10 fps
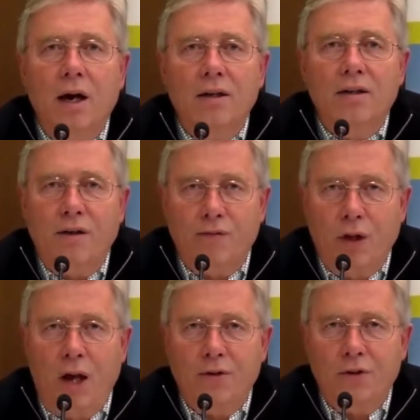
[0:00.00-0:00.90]
several
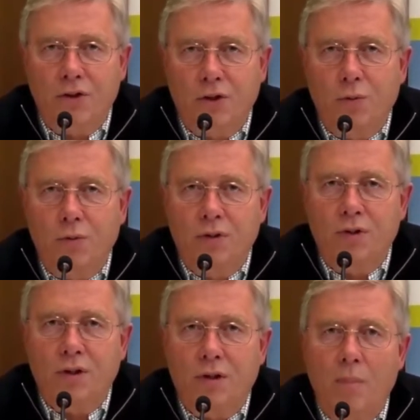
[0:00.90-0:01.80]
hundred
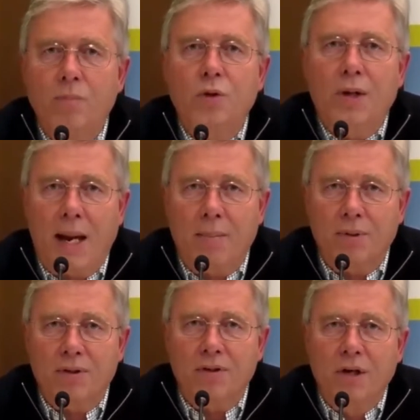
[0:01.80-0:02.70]
students come to
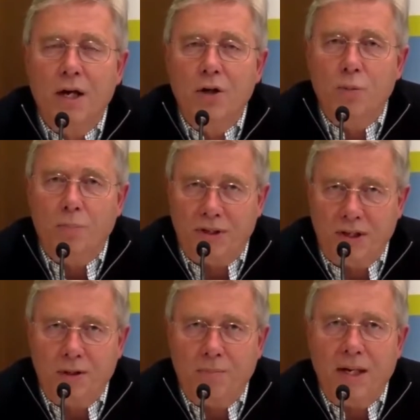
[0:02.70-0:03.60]
campus to
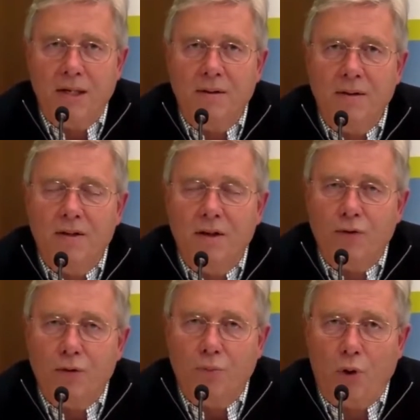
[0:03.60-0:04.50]
participate in these
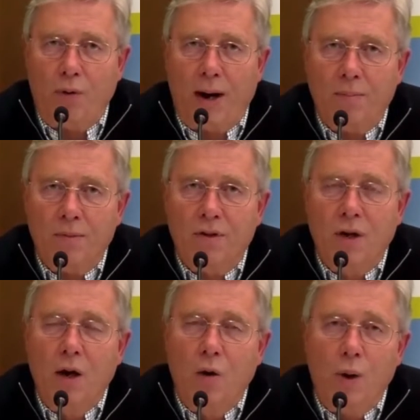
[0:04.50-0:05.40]
different programs.
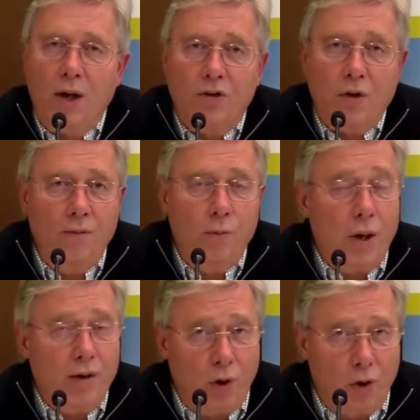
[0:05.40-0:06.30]
We
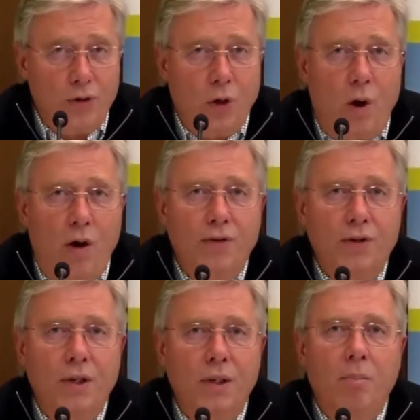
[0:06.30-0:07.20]
have also offered
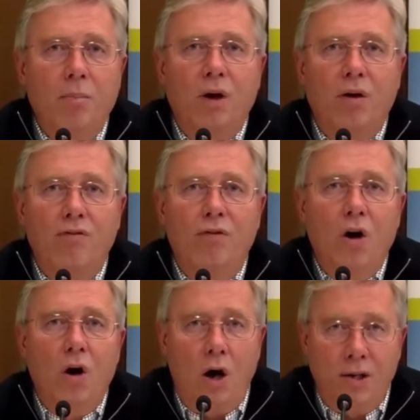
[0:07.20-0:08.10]
a number of
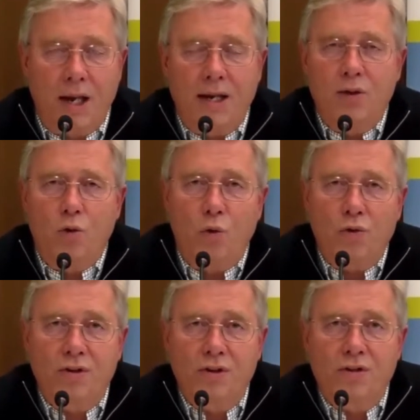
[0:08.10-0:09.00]
online
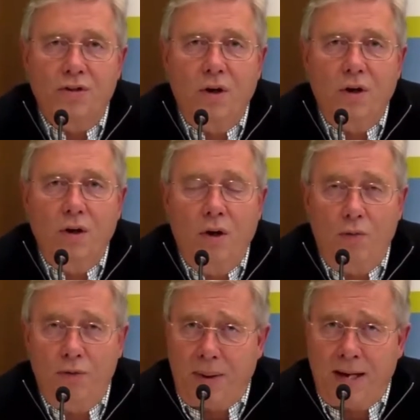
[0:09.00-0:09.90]
courses over
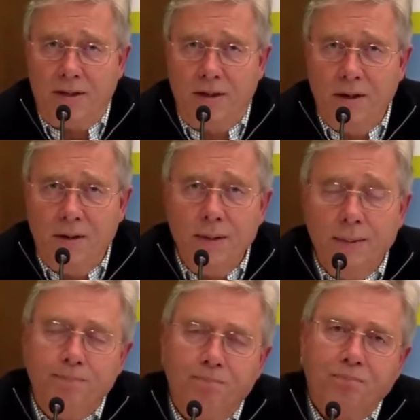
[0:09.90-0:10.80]
the past year,
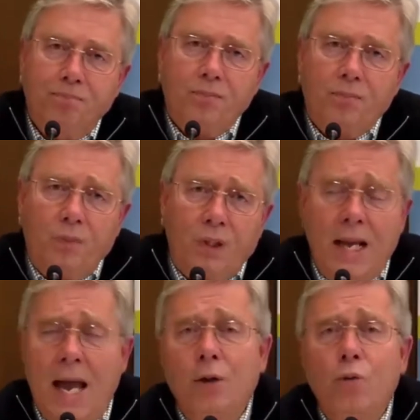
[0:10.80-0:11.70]

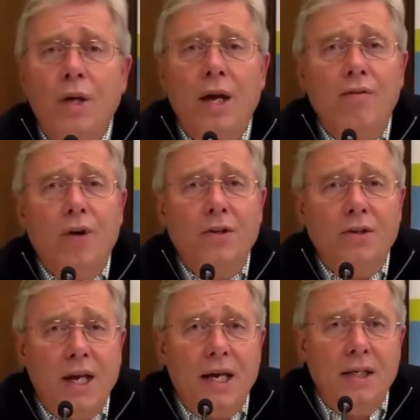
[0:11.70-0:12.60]
and we have
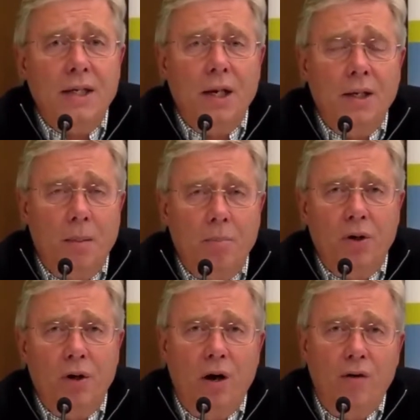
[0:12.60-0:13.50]
undertaken a
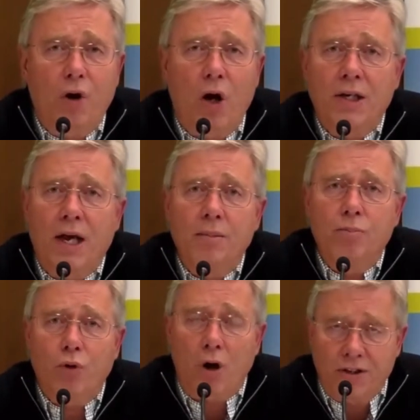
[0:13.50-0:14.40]
number of online
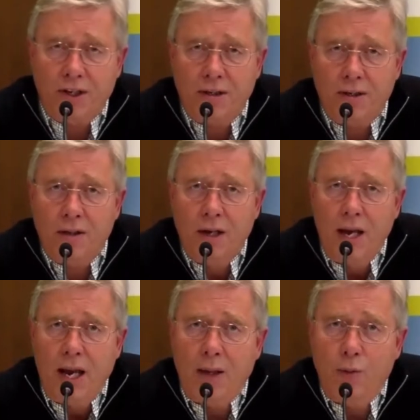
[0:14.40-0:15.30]
projects,
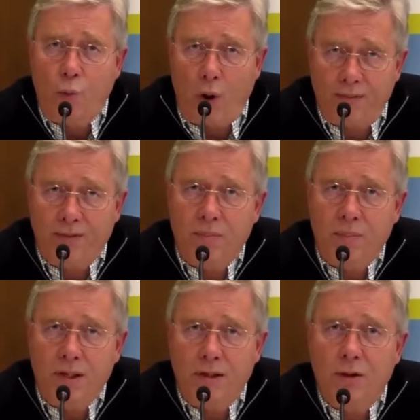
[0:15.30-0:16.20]
and one of them
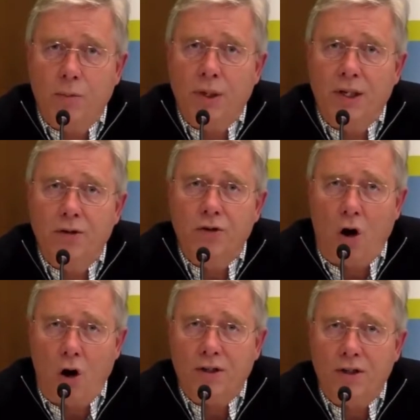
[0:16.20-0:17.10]
is the Berlin
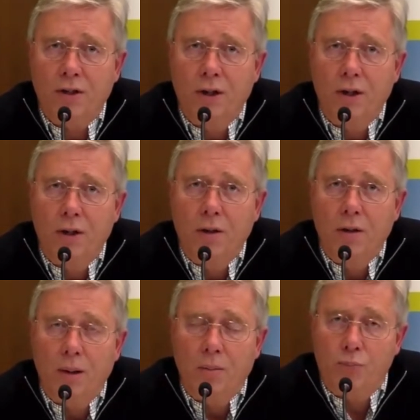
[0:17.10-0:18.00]
Talks
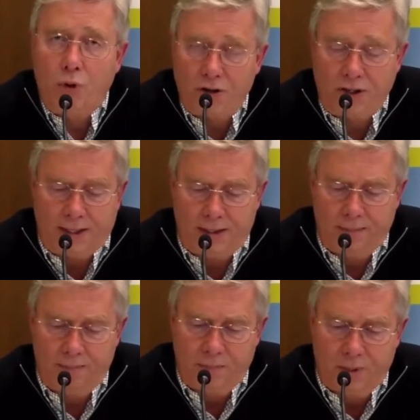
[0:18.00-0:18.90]
project.
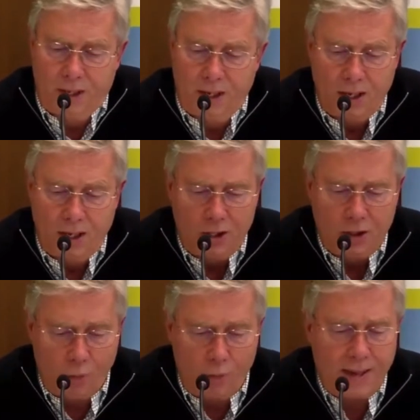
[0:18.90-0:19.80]
So
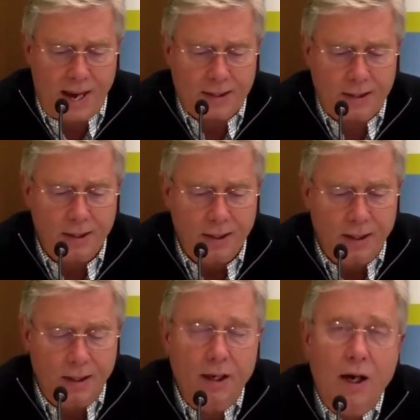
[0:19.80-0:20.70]
with that,
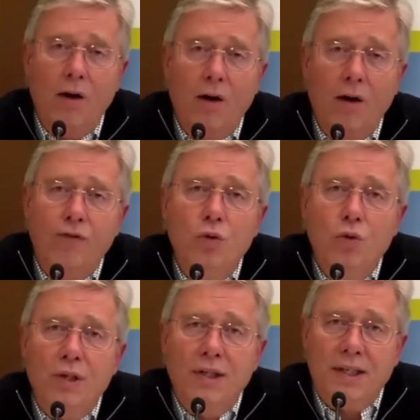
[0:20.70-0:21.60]
a few
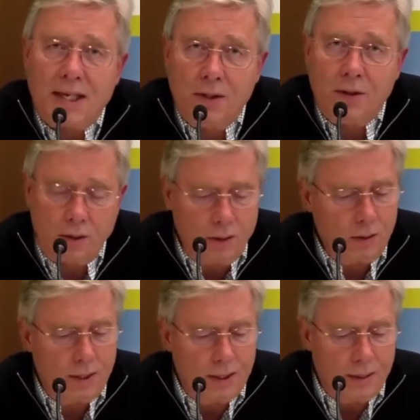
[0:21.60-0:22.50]
technical
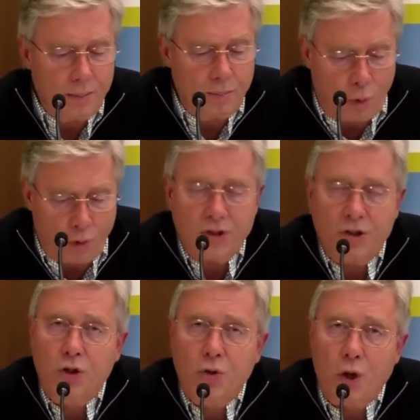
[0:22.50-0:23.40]
points
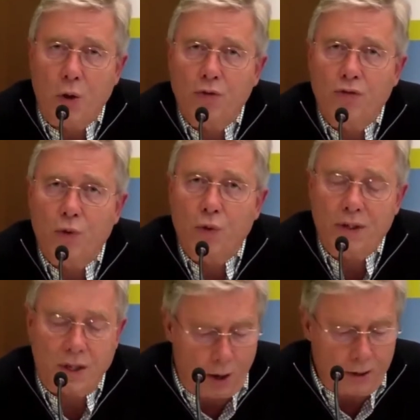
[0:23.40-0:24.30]
to note for
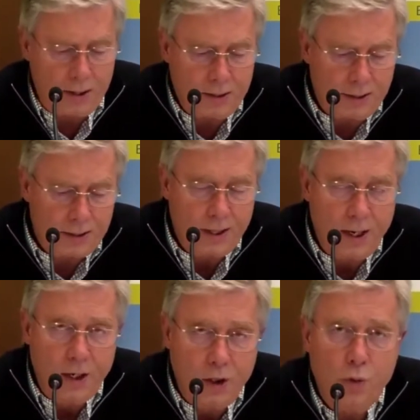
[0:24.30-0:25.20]
the audience.
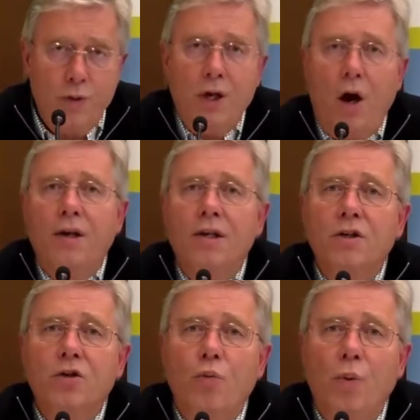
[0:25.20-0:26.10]
You, the
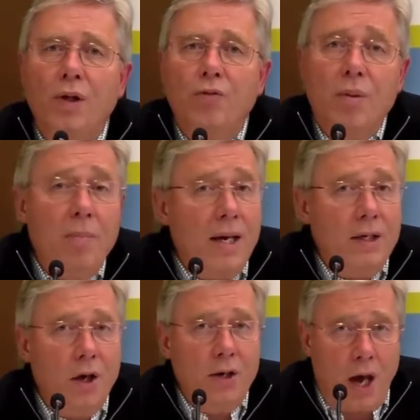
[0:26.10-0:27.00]
audience, will remain
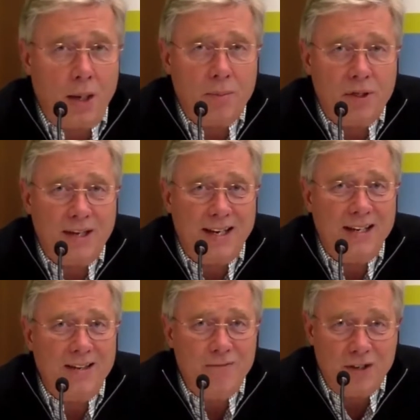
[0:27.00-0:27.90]
anonymous and
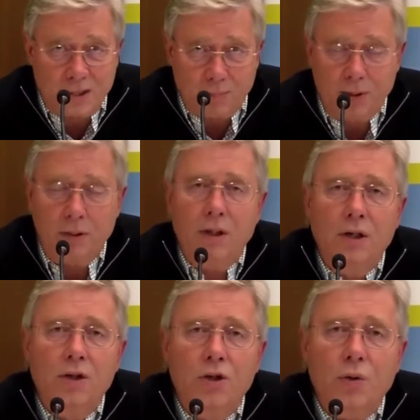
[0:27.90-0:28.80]
invisible
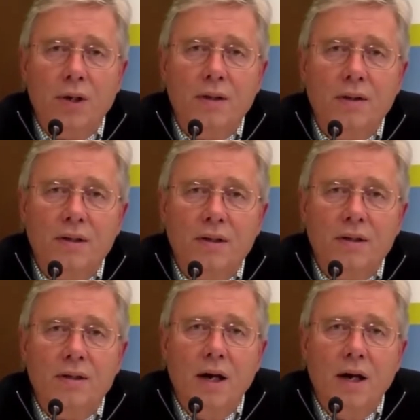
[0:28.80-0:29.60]
during this